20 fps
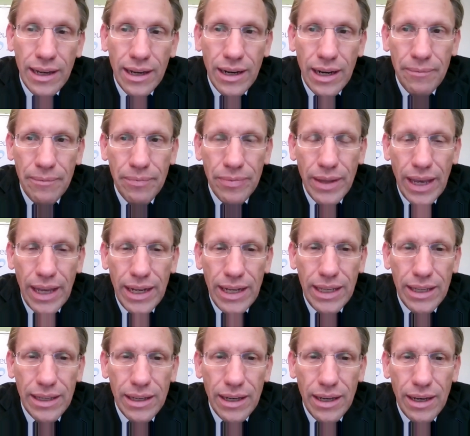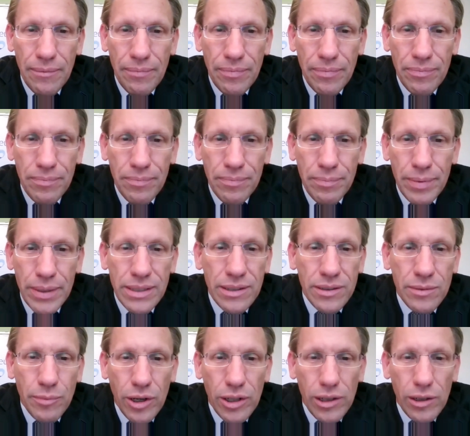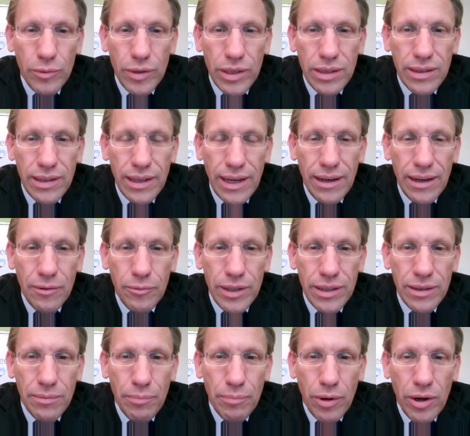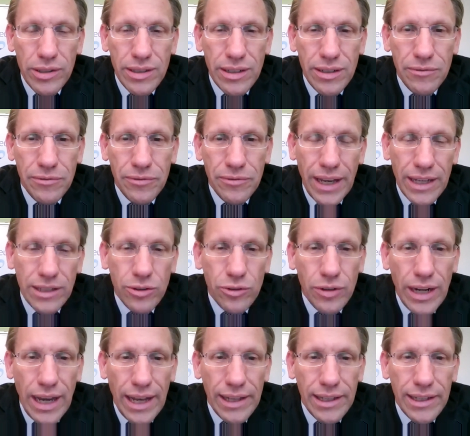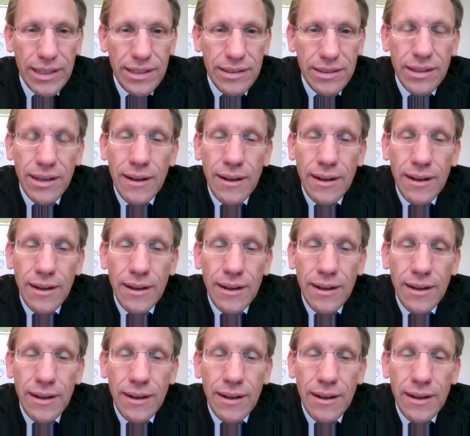um, any um, business model with uh, with positive externalities